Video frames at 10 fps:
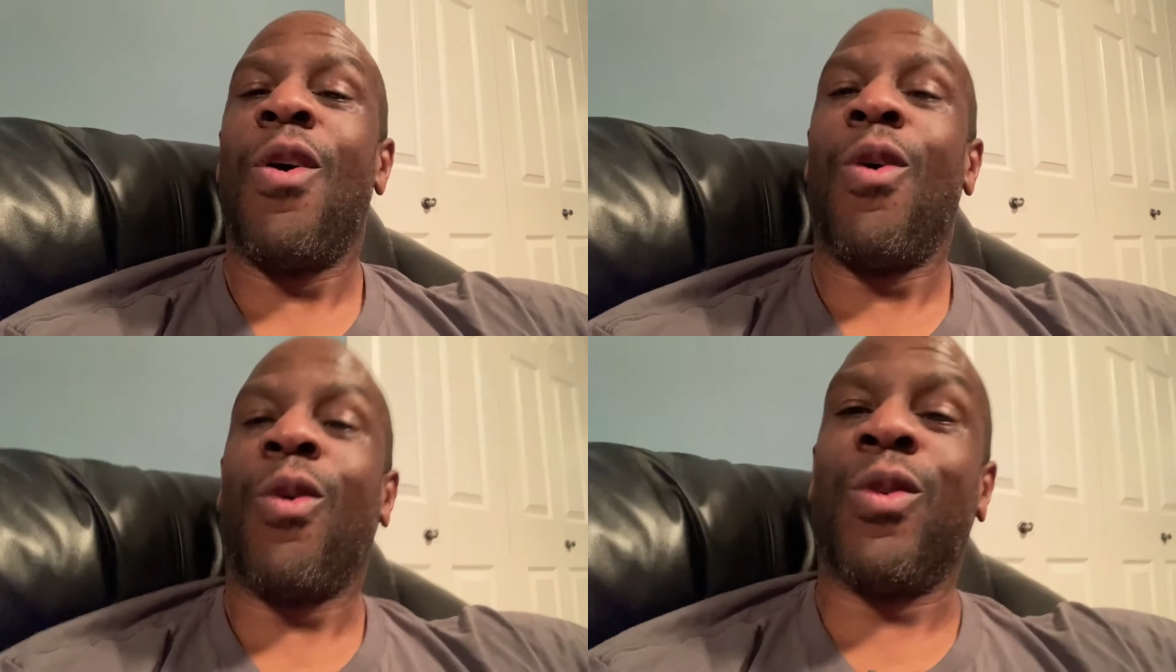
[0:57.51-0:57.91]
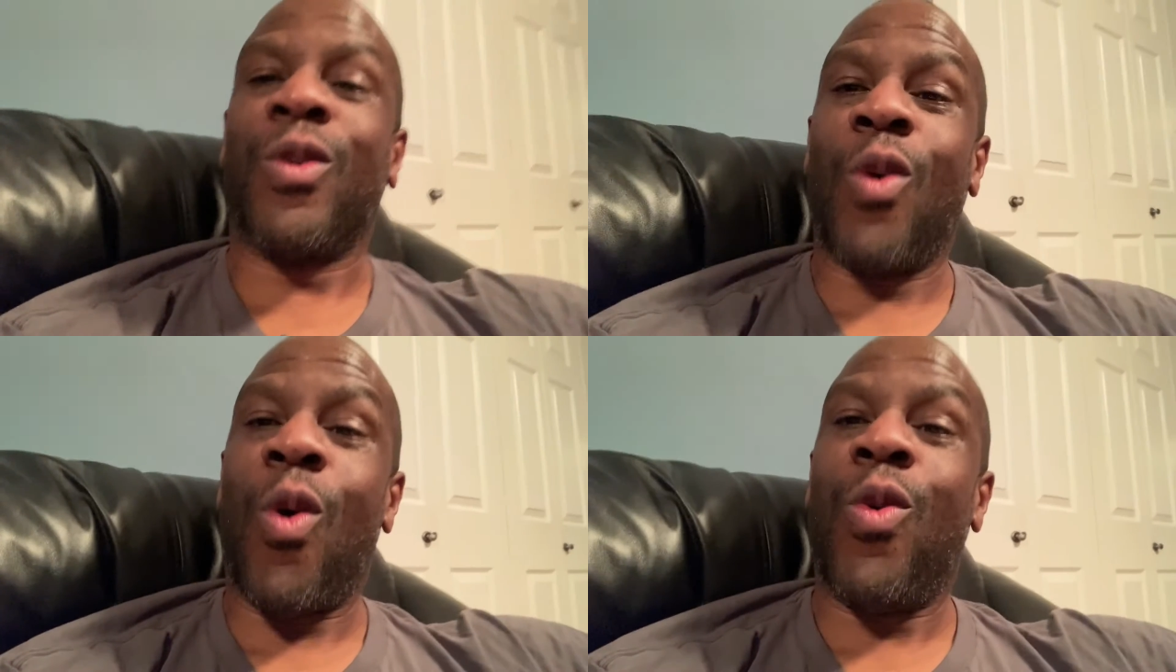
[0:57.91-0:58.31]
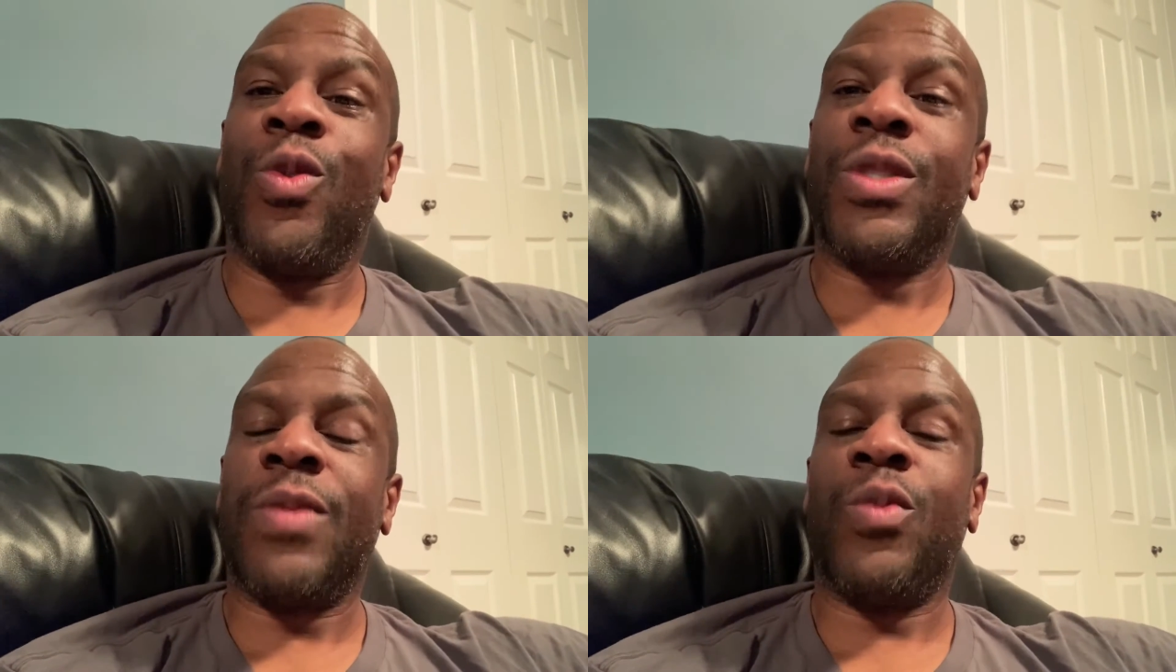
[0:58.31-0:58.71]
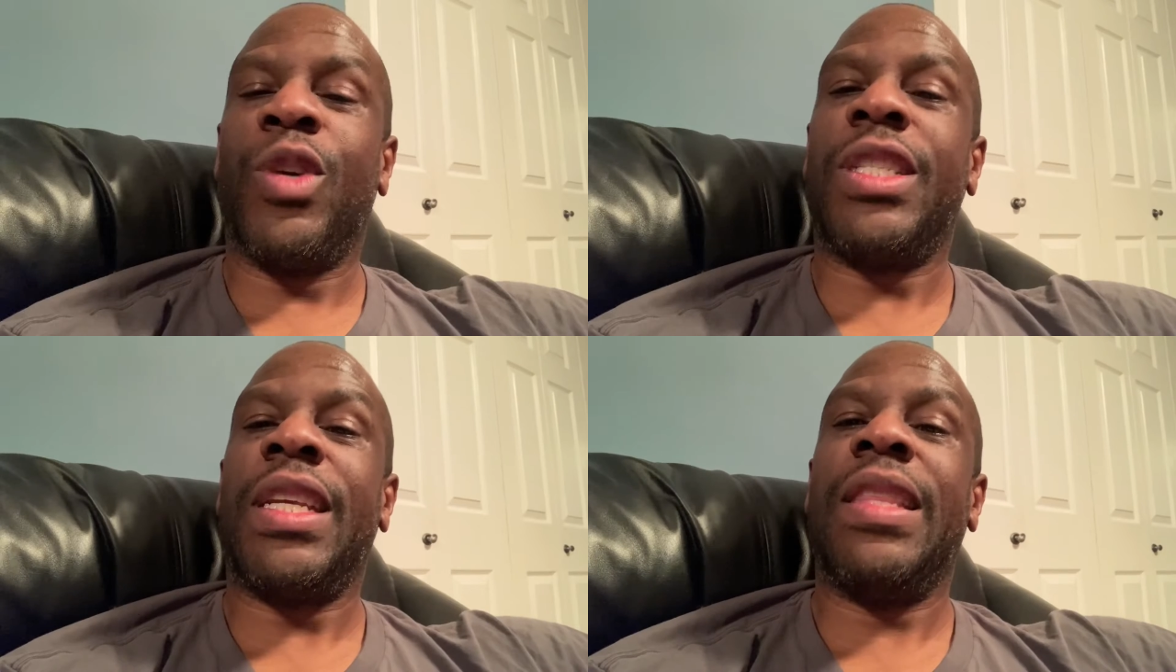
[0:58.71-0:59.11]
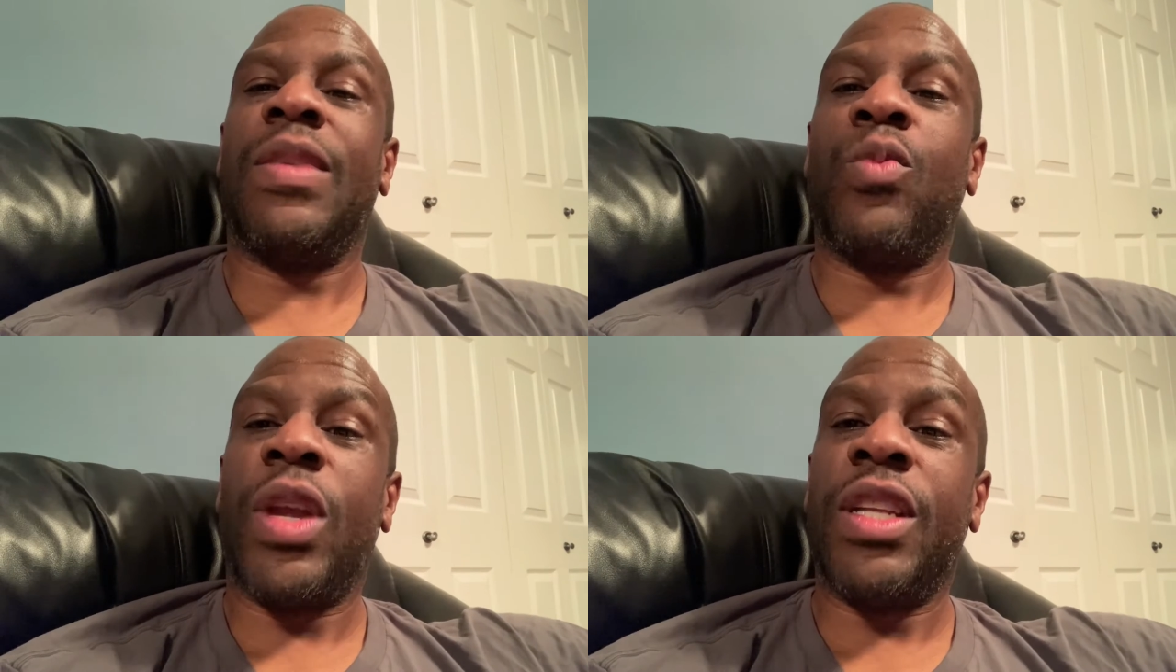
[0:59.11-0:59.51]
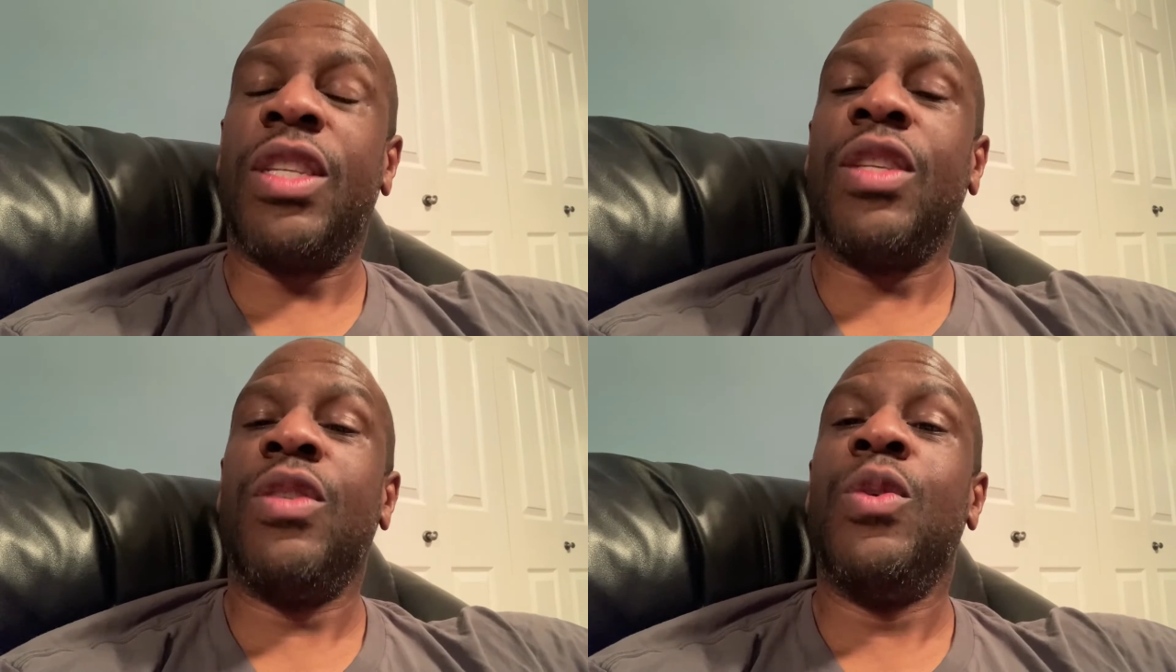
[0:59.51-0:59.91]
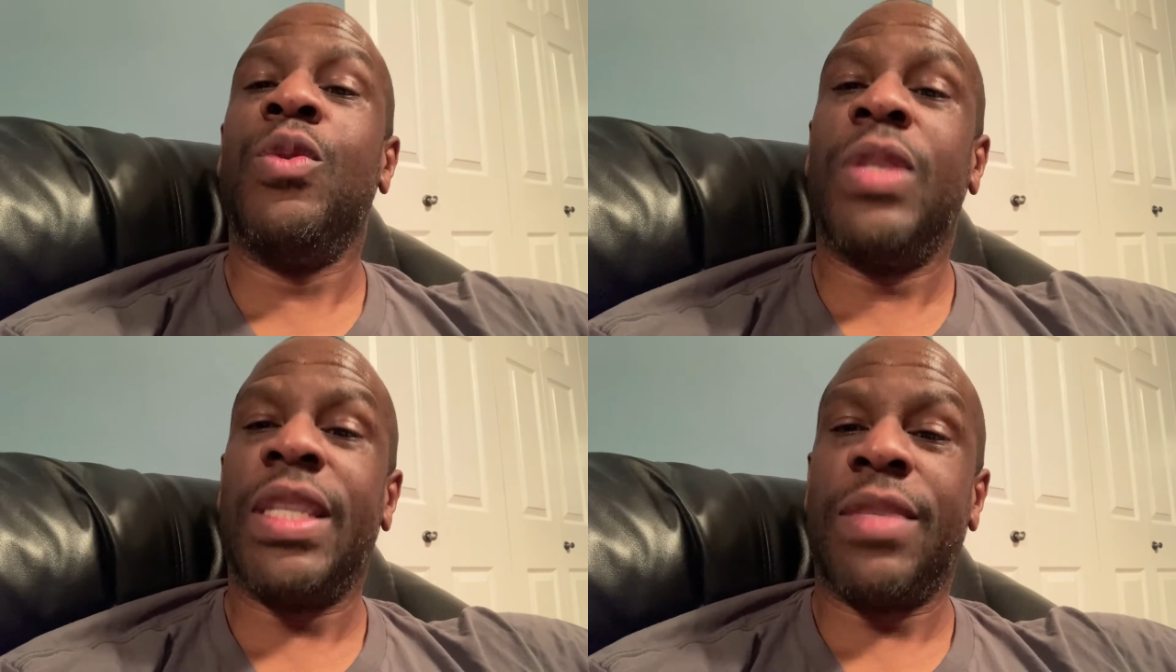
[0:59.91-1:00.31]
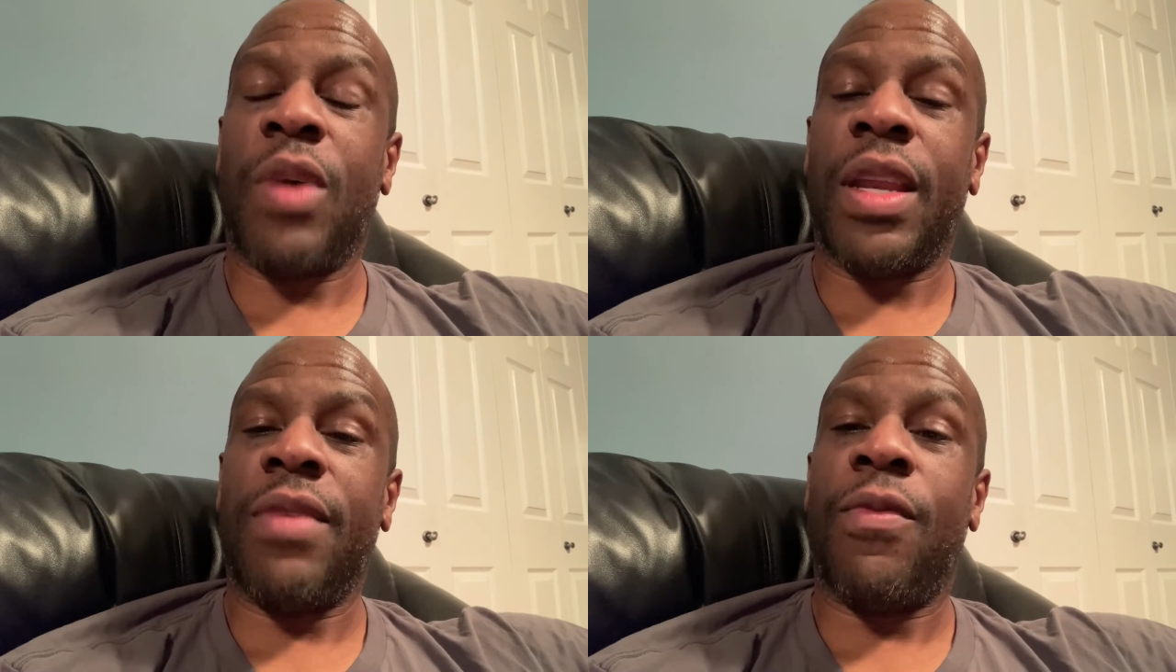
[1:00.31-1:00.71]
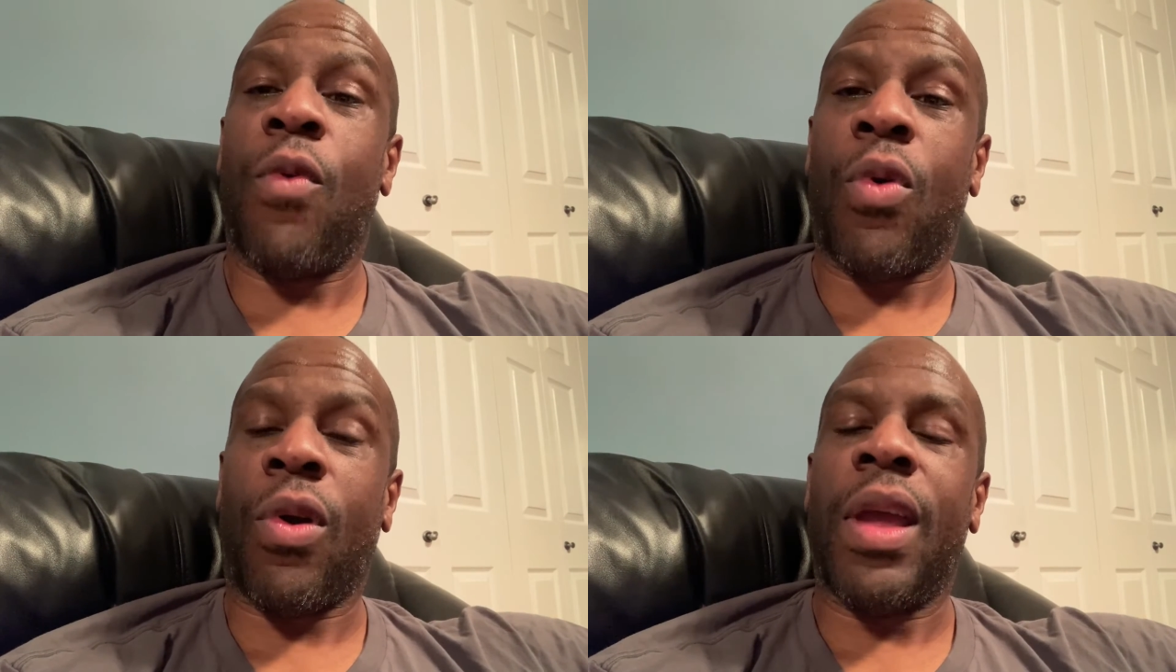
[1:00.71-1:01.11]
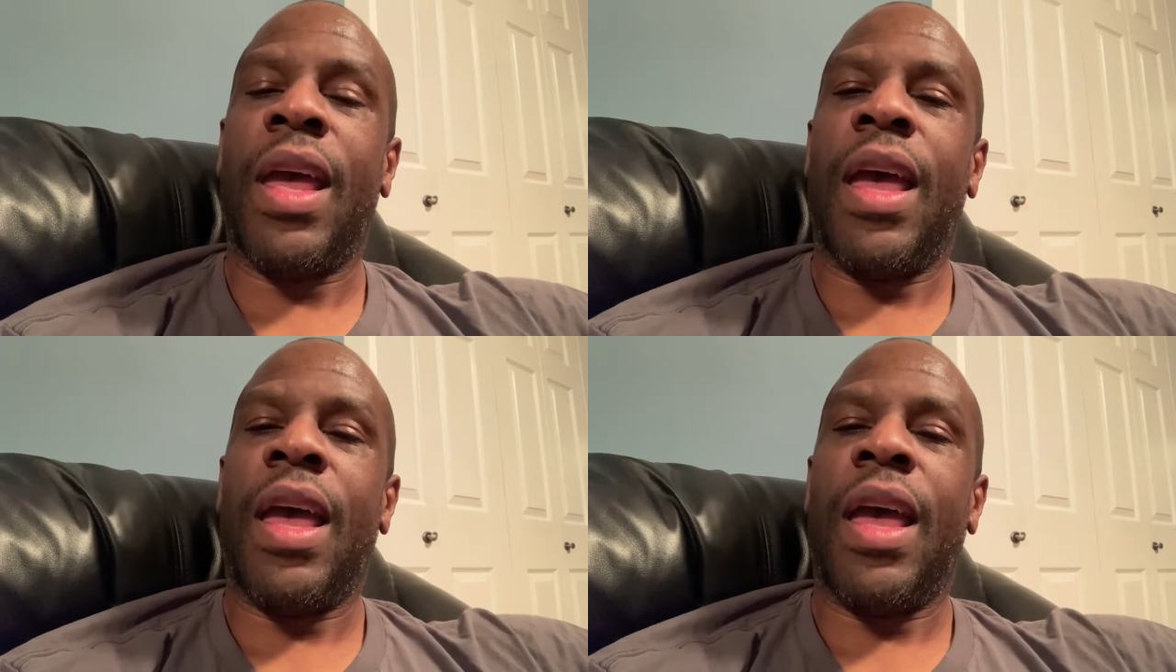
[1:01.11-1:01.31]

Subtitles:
or the goals in which Ethan wanted to use his money for,